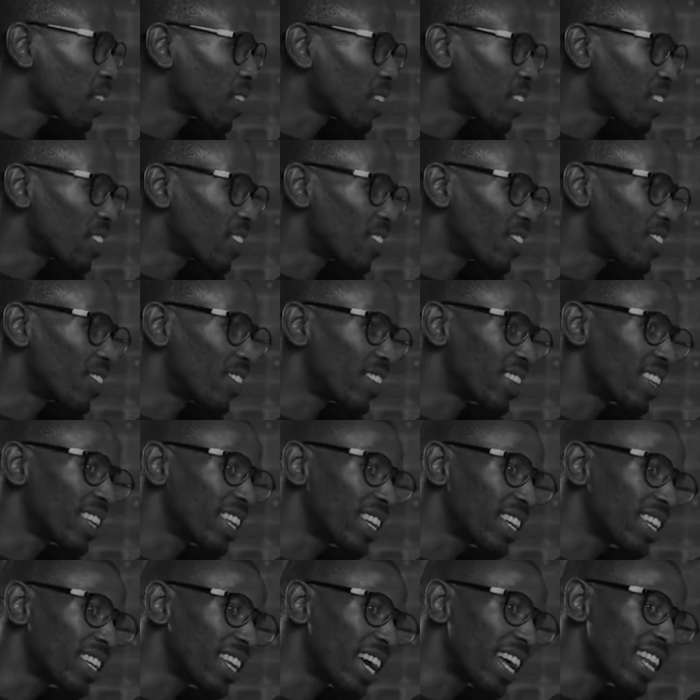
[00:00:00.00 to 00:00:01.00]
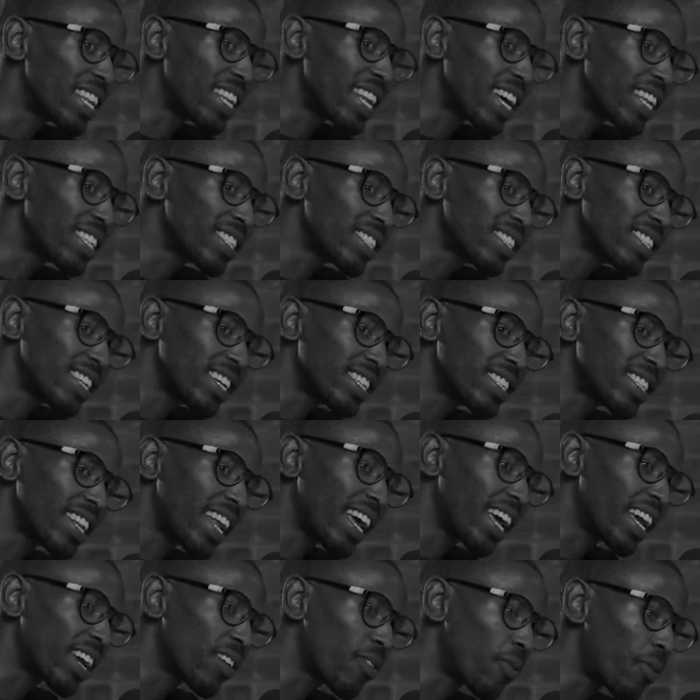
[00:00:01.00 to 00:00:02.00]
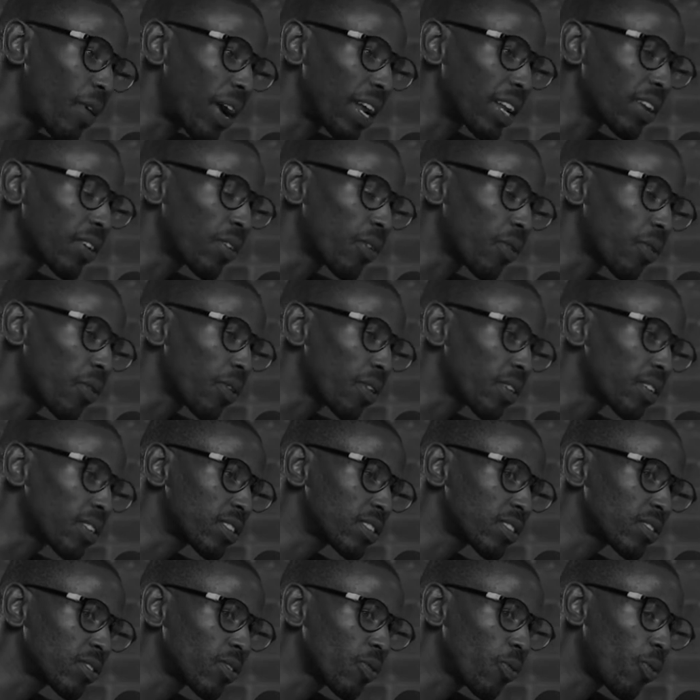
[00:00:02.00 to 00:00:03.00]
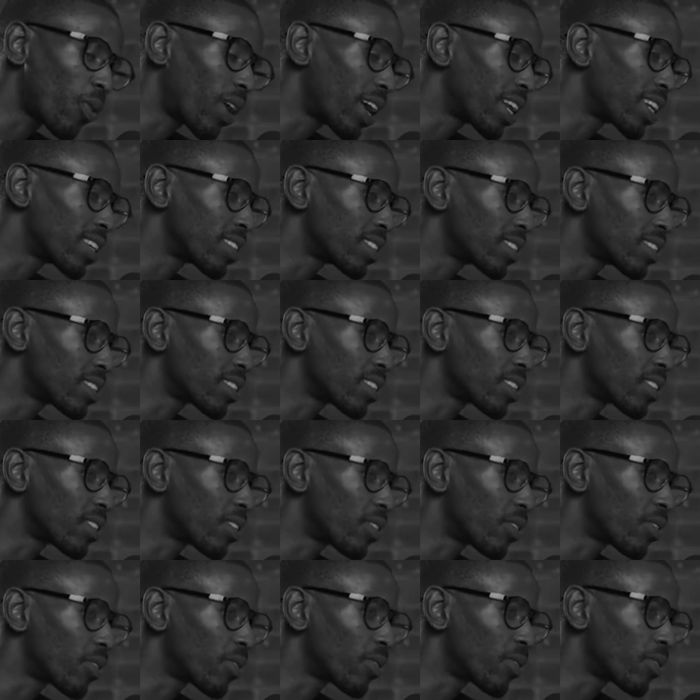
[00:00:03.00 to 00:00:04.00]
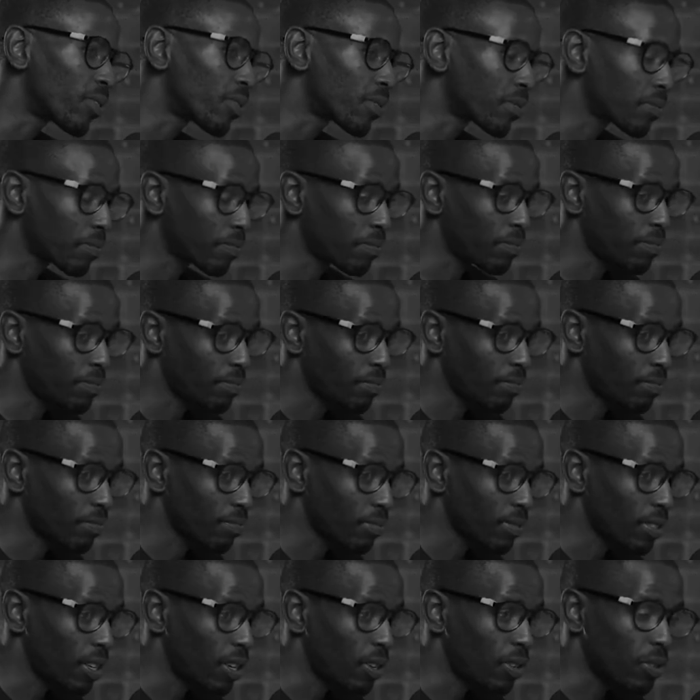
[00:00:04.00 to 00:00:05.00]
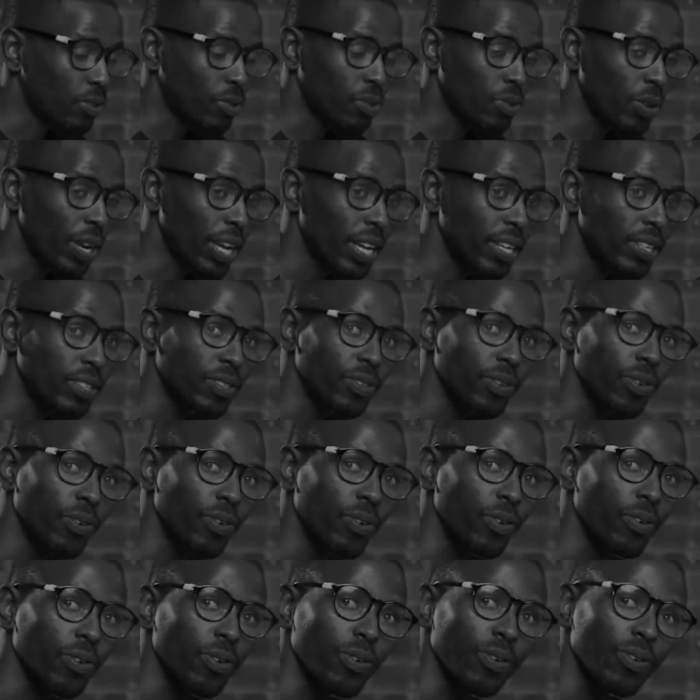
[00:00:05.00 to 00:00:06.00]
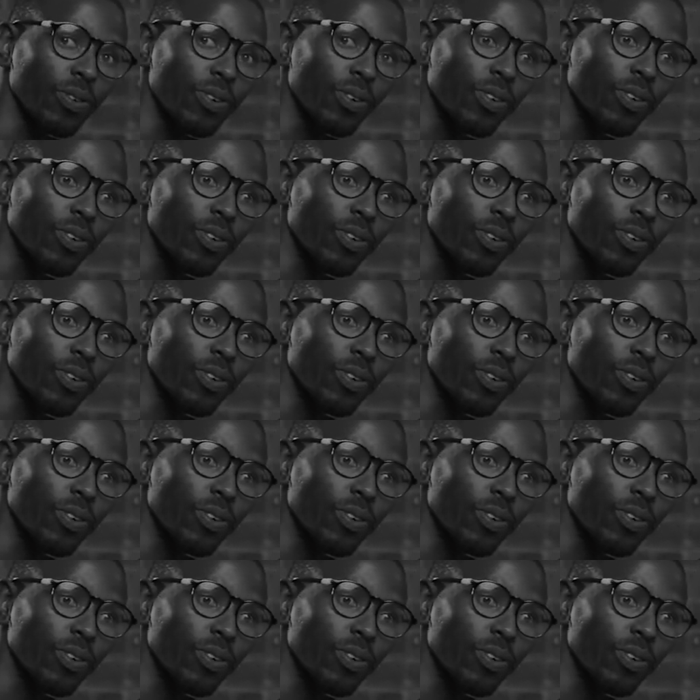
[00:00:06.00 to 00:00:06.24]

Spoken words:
And that's like one quality or trait or